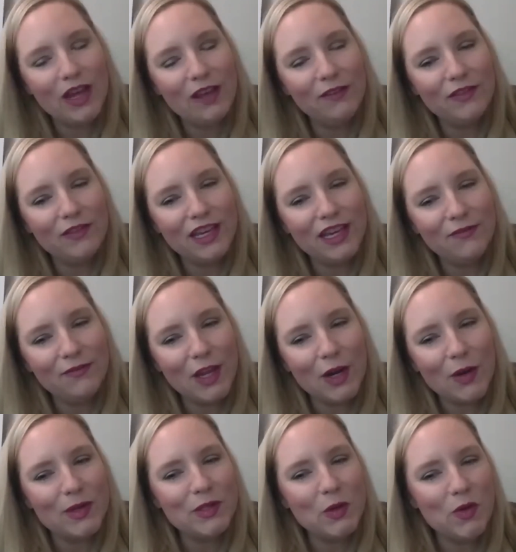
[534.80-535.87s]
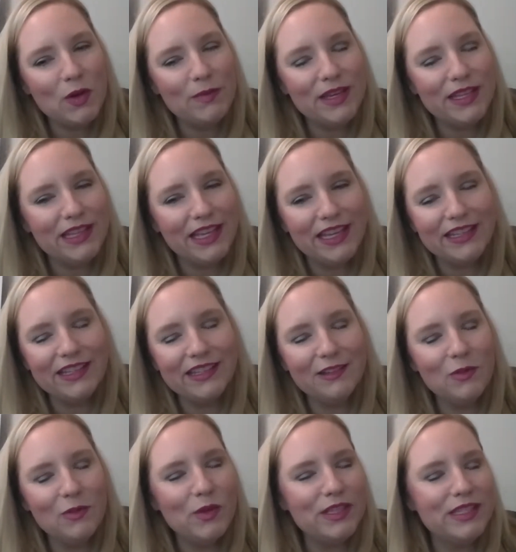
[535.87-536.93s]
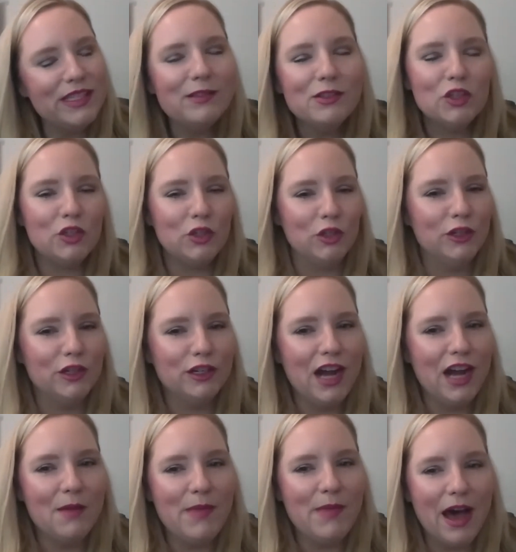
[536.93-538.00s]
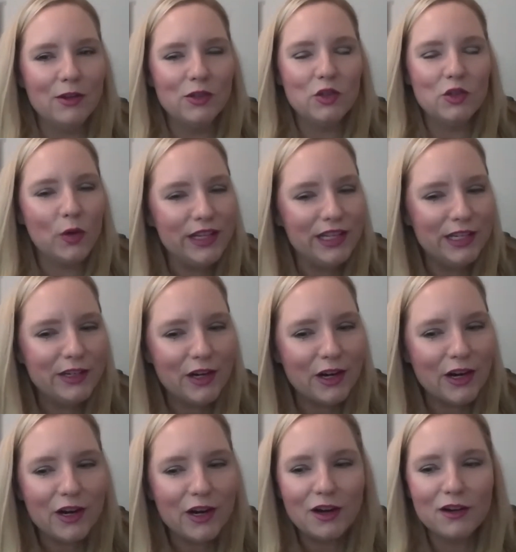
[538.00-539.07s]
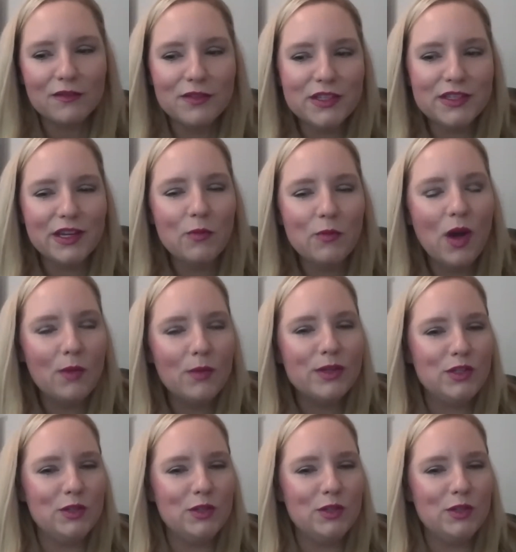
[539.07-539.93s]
if there was a woman that wasn't sure about joining Curves, what would